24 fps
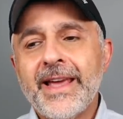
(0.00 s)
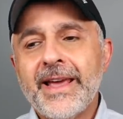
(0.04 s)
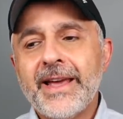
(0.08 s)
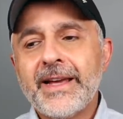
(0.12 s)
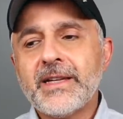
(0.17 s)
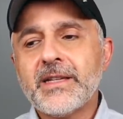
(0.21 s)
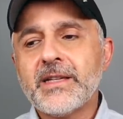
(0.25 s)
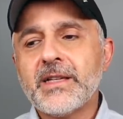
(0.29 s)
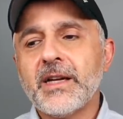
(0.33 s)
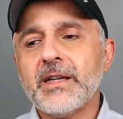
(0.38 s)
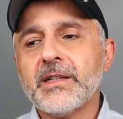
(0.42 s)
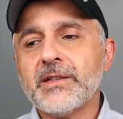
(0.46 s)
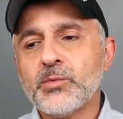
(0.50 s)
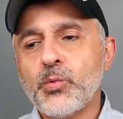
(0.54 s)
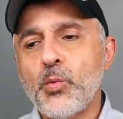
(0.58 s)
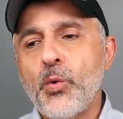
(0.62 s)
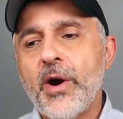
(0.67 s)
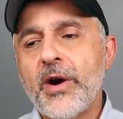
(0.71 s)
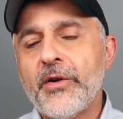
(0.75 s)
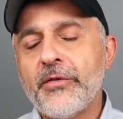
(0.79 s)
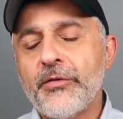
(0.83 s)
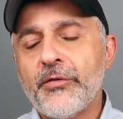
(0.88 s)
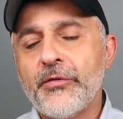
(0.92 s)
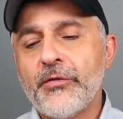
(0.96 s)
It does
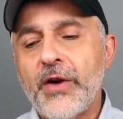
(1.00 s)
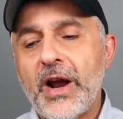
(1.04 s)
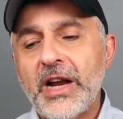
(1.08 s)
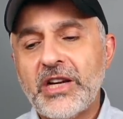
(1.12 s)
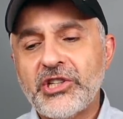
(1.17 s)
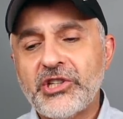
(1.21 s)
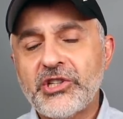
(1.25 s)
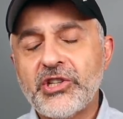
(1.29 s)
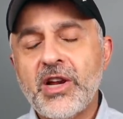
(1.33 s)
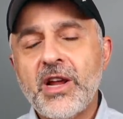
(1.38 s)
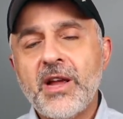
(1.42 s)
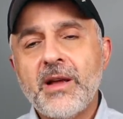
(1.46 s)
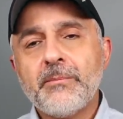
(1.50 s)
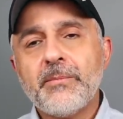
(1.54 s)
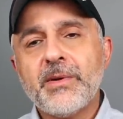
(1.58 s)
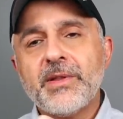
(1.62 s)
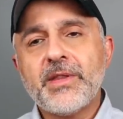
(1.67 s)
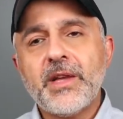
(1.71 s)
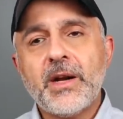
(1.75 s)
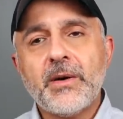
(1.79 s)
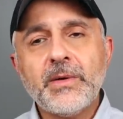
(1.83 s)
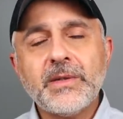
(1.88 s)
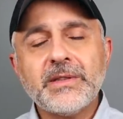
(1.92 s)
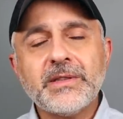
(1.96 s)
wear fresh,
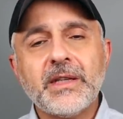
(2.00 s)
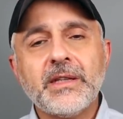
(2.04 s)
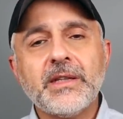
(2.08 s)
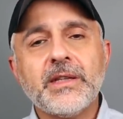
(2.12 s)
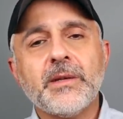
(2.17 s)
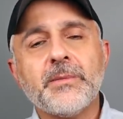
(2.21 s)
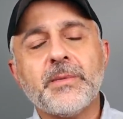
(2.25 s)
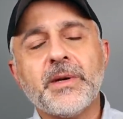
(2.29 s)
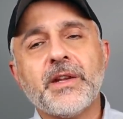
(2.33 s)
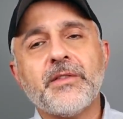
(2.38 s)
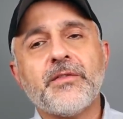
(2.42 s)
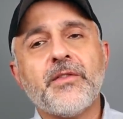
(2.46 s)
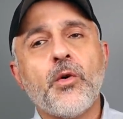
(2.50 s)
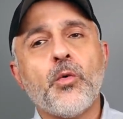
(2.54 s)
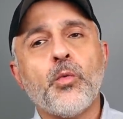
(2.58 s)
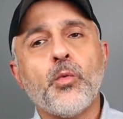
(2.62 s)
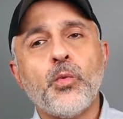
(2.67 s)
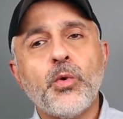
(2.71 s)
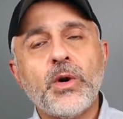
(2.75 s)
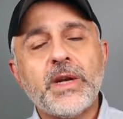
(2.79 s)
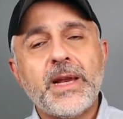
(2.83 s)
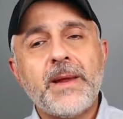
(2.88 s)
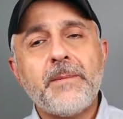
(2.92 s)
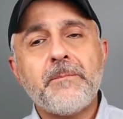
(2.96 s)
but there is a little bit of a
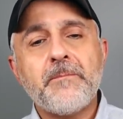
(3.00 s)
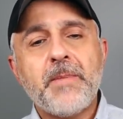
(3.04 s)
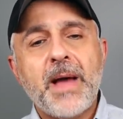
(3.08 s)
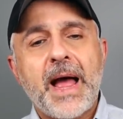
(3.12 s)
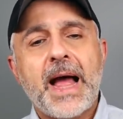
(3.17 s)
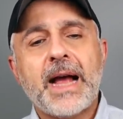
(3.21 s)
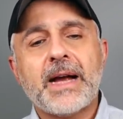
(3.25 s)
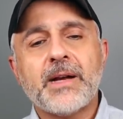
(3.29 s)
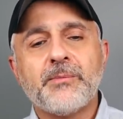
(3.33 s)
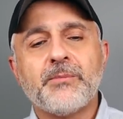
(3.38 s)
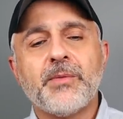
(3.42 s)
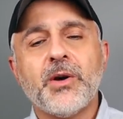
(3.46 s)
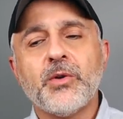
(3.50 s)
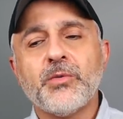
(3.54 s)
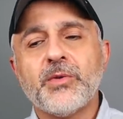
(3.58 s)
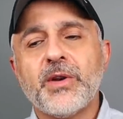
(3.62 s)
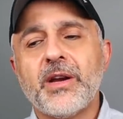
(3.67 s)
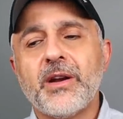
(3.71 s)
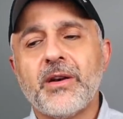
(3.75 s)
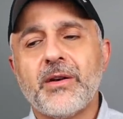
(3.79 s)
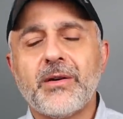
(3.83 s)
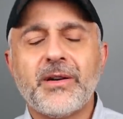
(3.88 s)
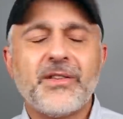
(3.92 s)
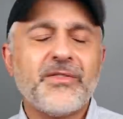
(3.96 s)
woody backbone
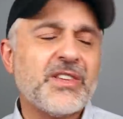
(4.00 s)
here.